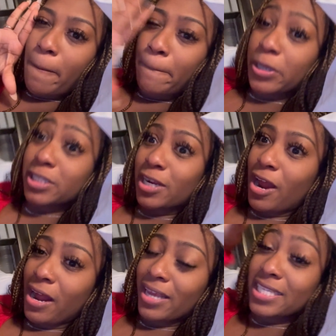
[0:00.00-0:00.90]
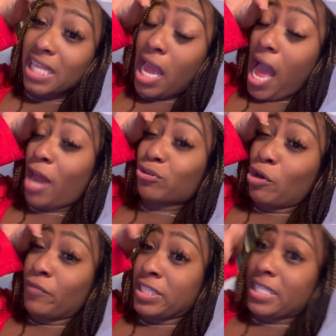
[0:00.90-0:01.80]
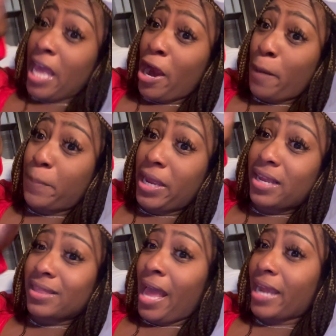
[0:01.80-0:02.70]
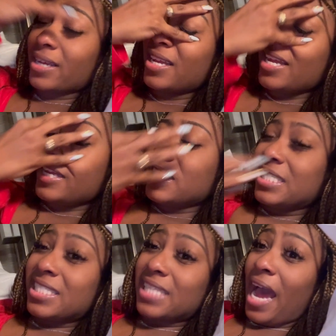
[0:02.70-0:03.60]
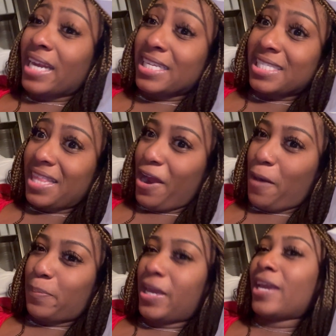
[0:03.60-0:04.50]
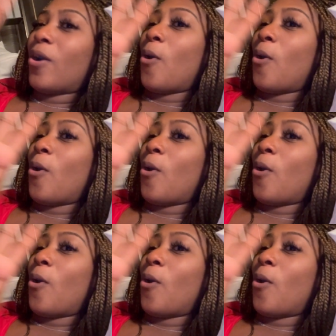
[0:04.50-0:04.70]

push it out. It's like, I don't know if it's therapy, like sinus therapy,